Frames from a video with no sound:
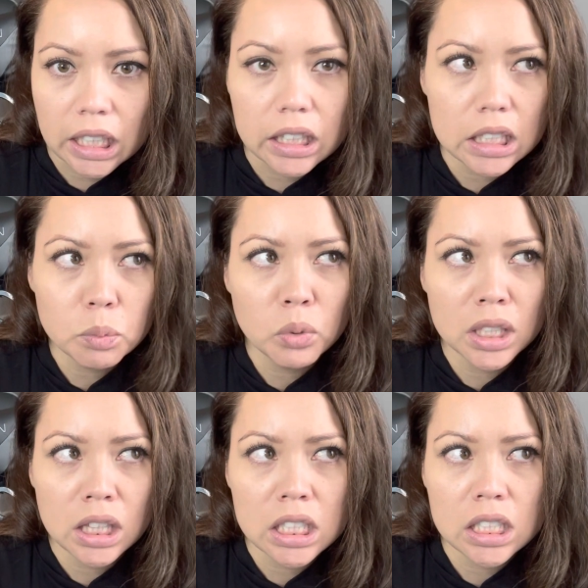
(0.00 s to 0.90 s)
at this
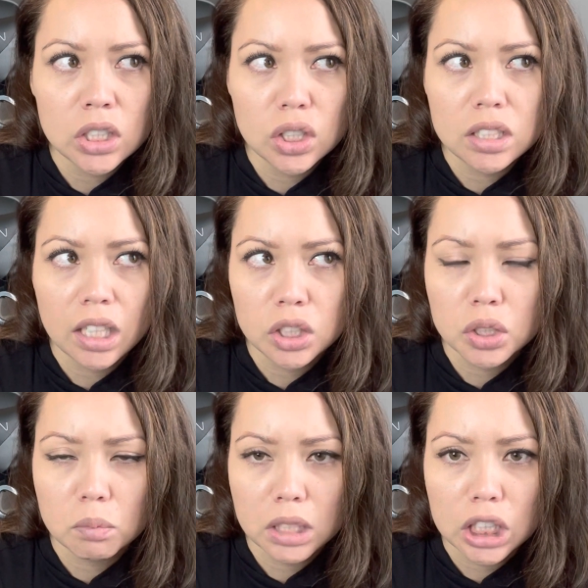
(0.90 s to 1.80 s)
point, this is just
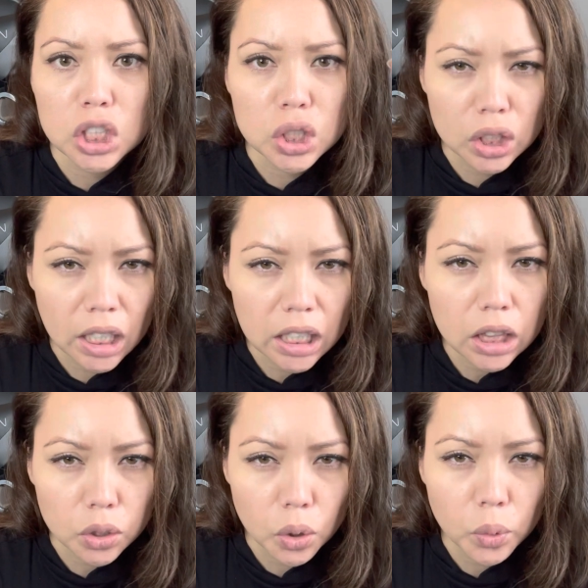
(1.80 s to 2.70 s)
extra money. Should I
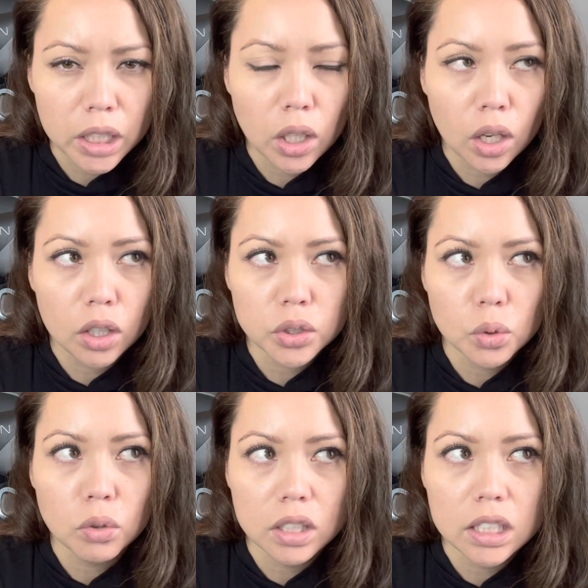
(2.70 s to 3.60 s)
throw it all
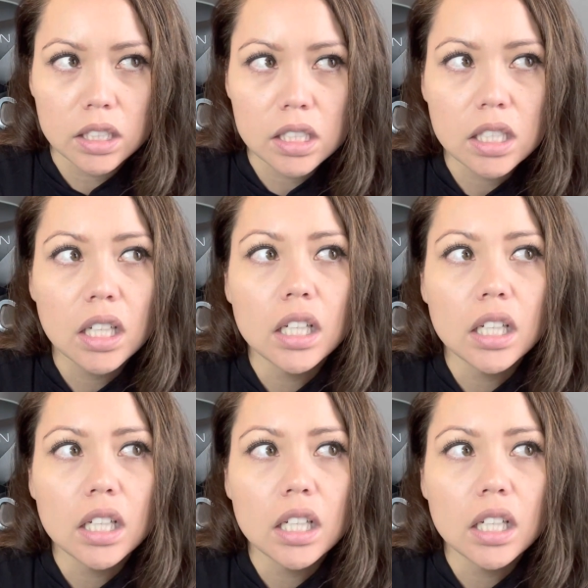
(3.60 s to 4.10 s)
towards